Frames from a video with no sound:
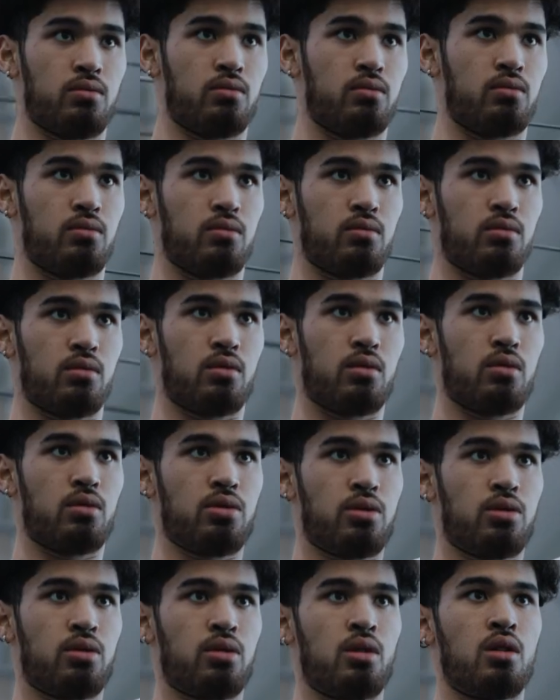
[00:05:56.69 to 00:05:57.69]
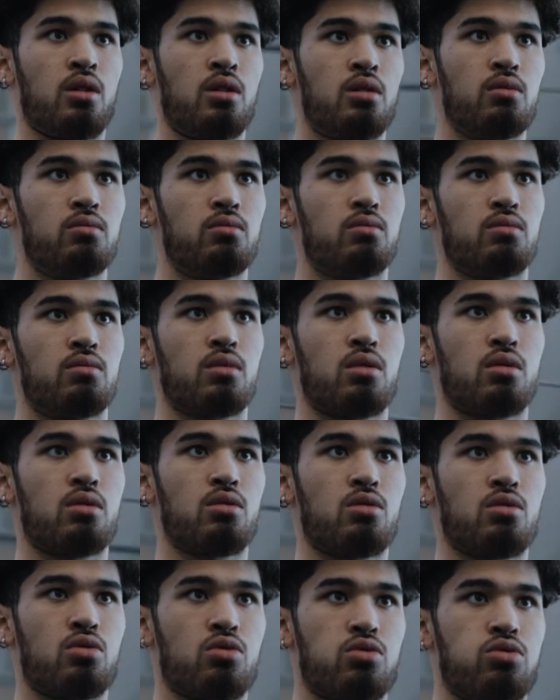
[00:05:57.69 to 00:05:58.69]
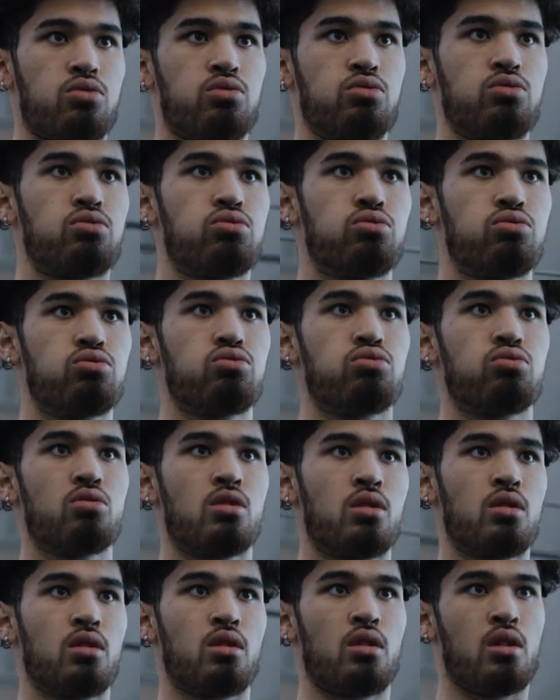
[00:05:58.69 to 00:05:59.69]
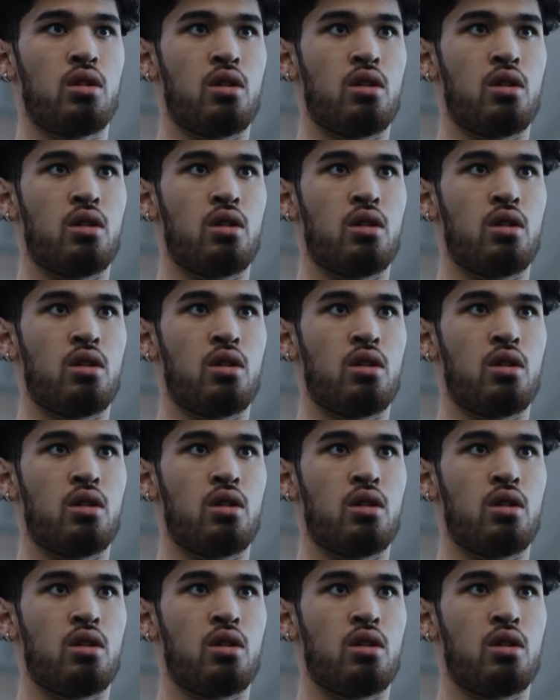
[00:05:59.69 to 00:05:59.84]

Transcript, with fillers: to like keep yourself there and